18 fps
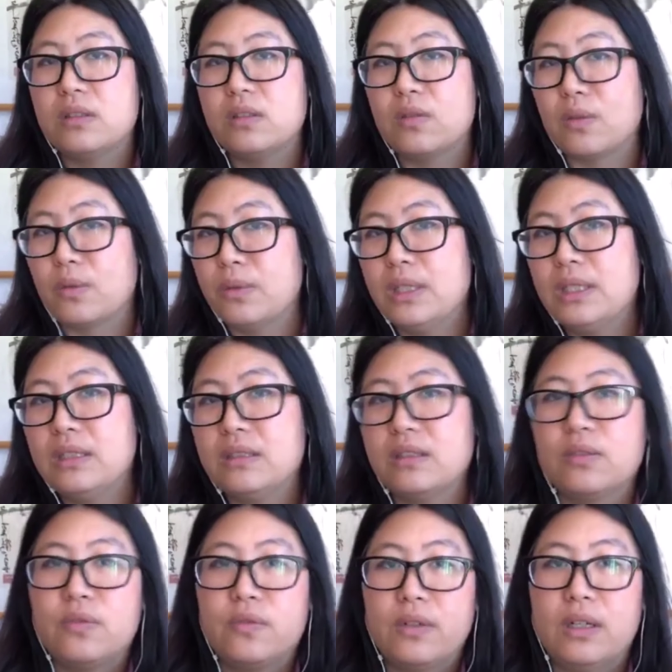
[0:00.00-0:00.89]
3
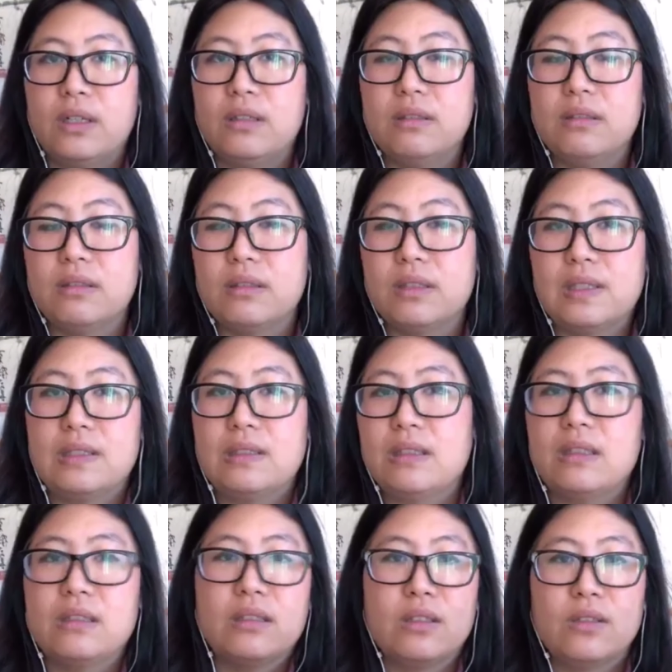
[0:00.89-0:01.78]
different
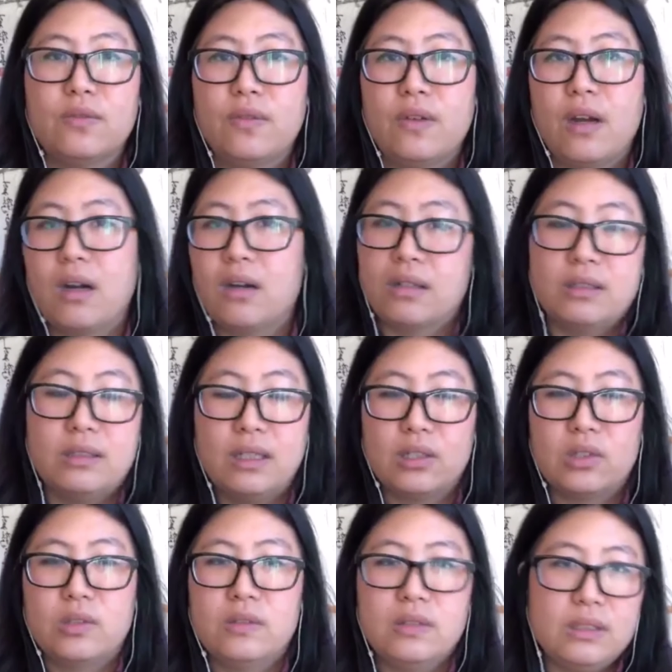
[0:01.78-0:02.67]
distinctive
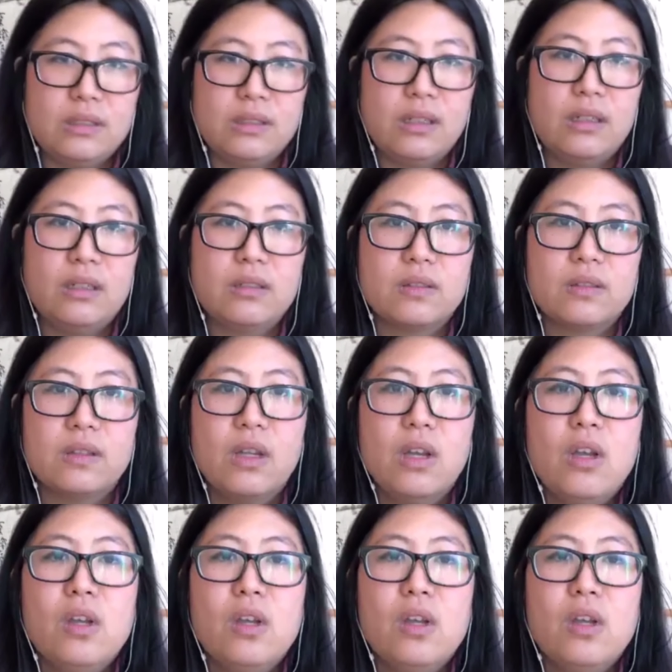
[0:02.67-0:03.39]
architecture details.